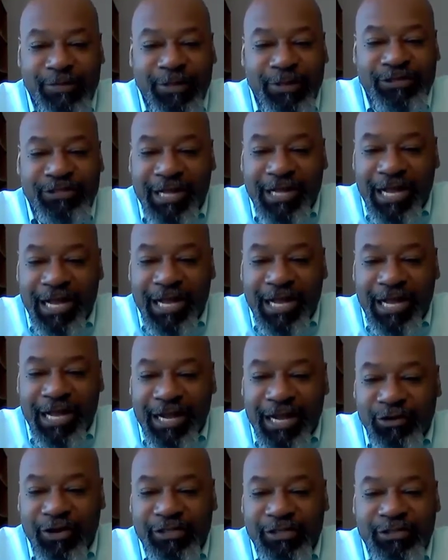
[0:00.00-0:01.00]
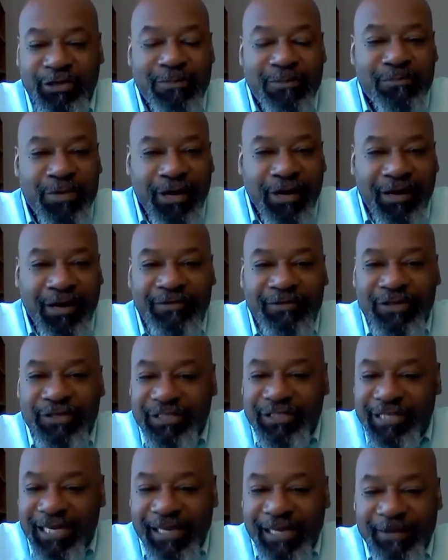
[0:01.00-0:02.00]
from the stockyards to the
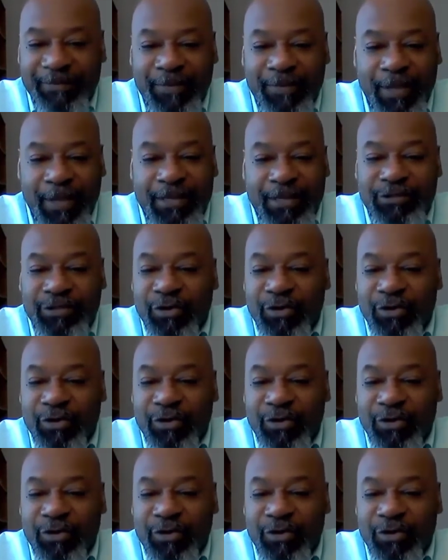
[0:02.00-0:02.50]
middle of the city.